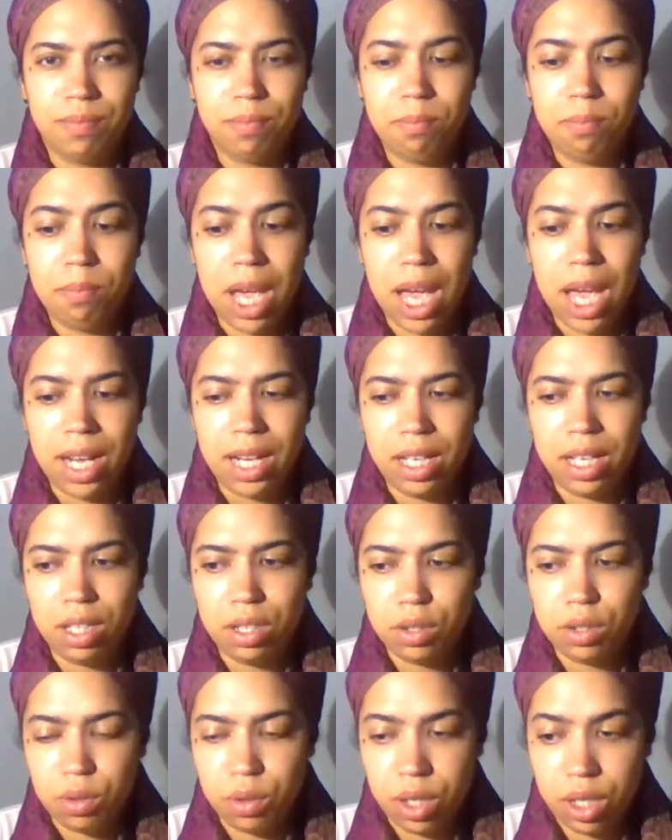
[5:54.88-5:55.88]

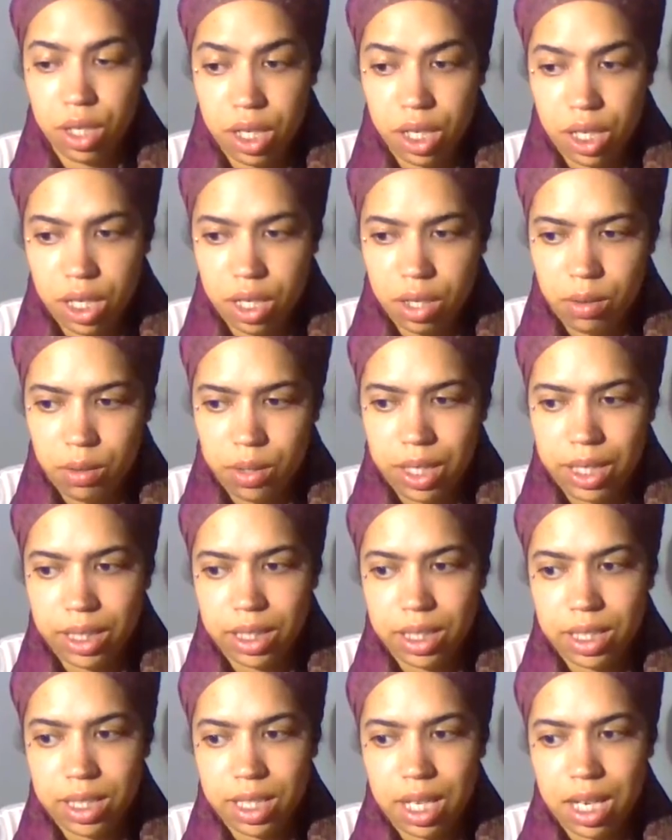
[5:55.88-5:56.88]
manage or heal
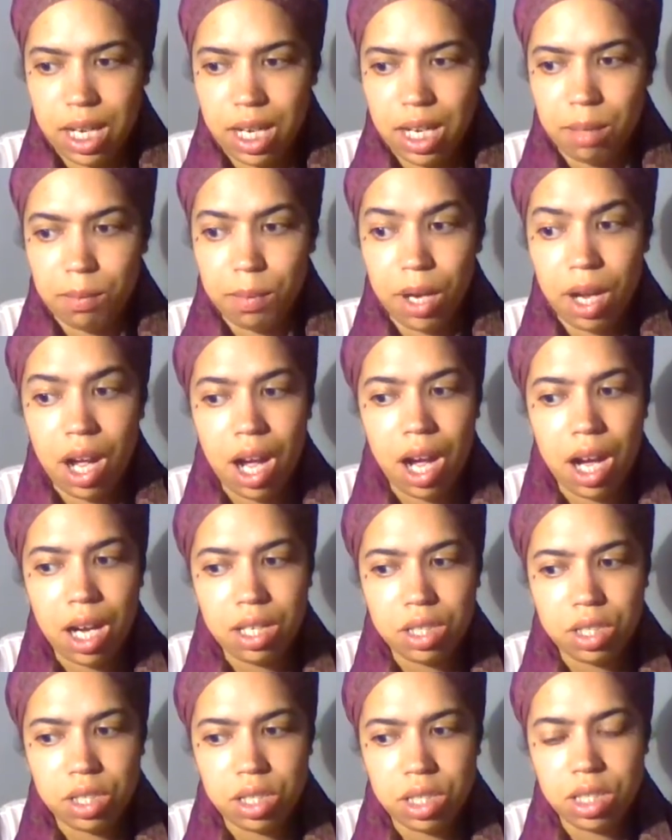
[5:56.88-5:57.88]
at the time
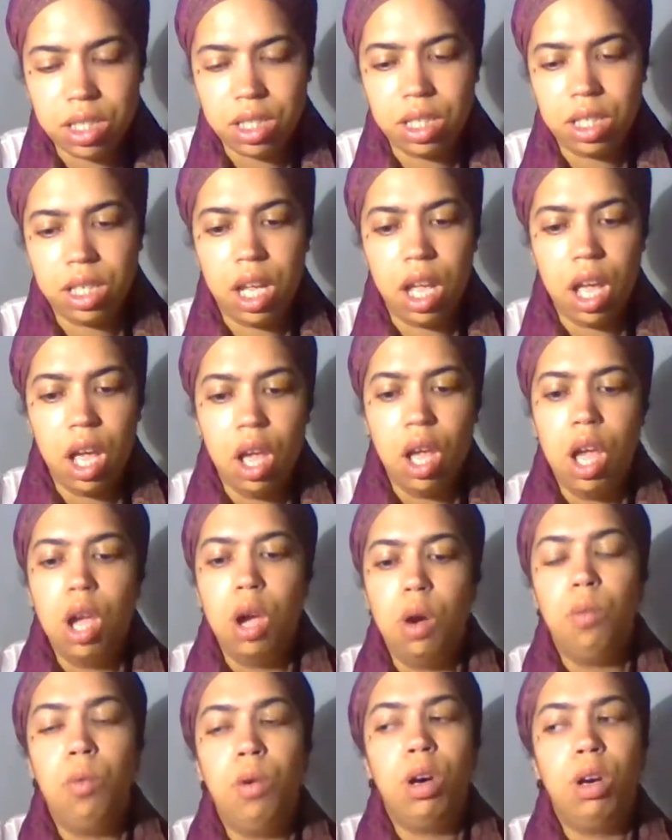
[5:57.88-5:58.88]
consciously
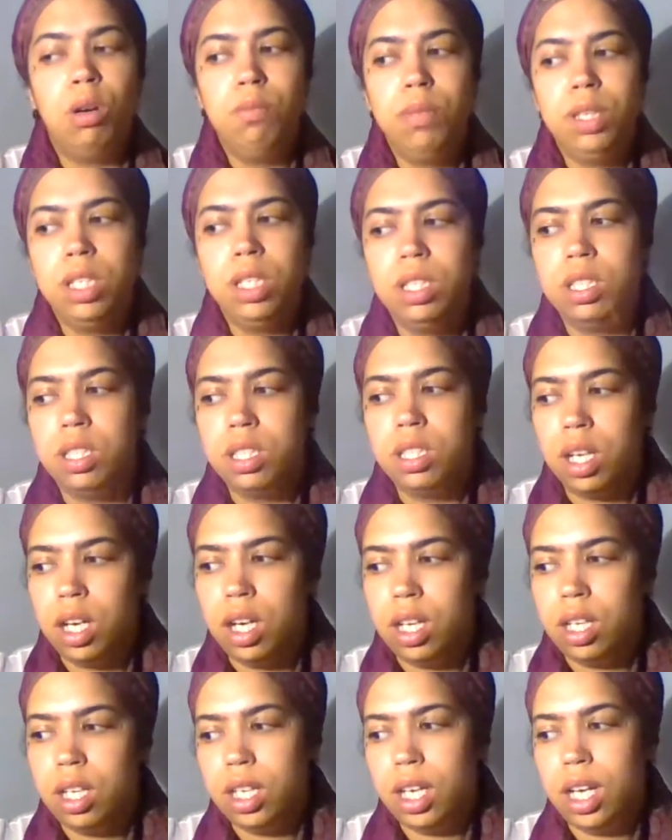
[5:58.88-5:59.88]
will be
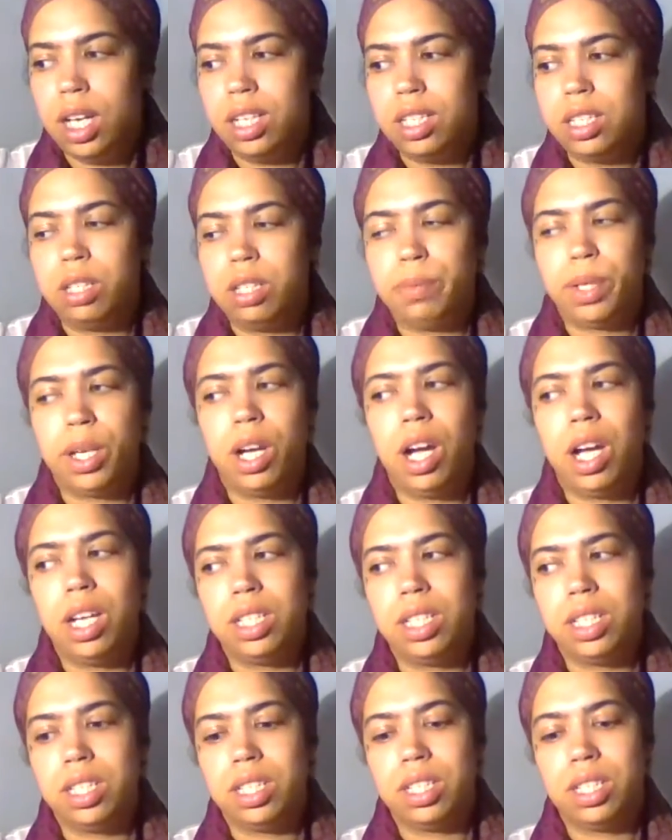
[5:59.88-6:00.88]
done at a
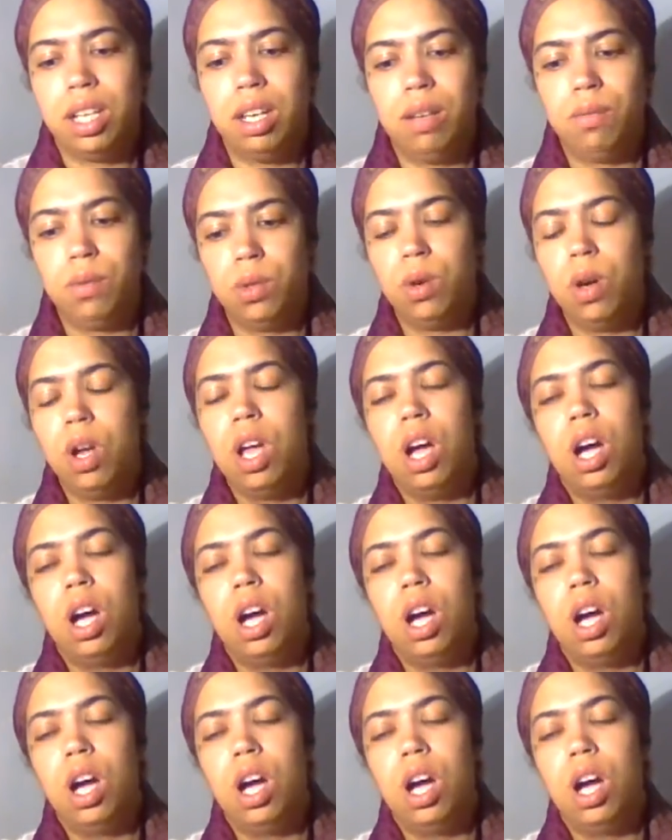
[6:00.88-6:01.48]
subconscious level